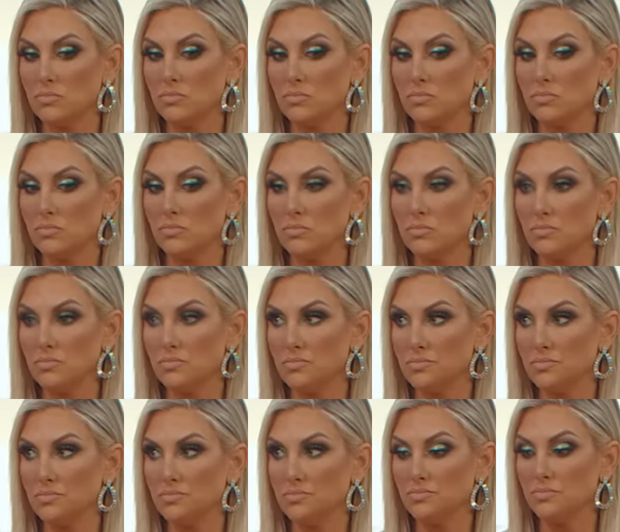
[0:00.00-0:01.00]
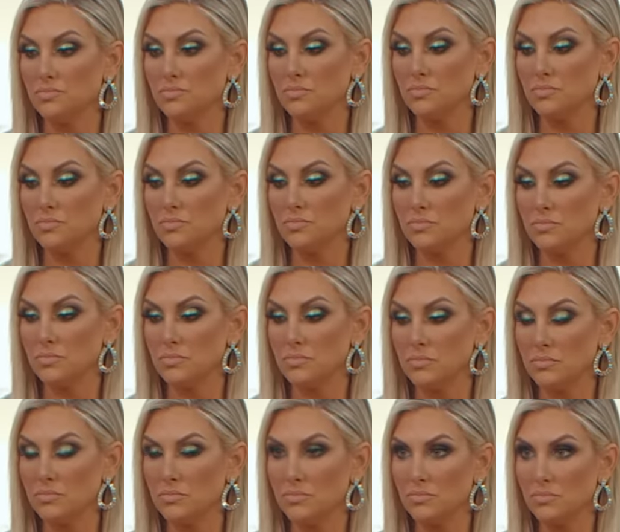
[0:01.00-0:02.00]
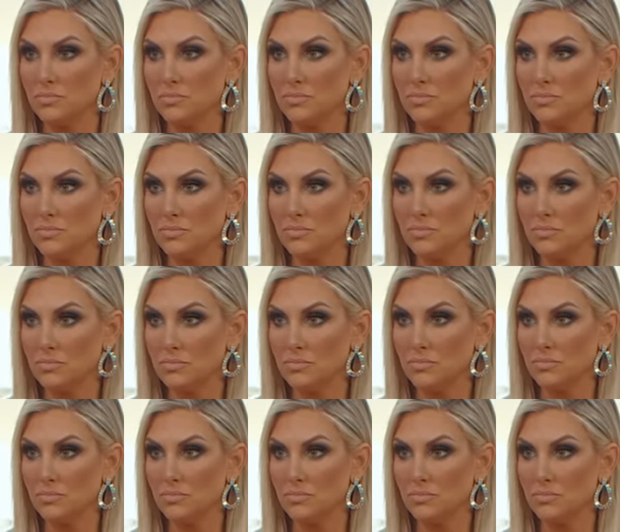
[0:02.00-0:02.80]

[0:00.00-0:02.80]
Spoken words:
[no speech]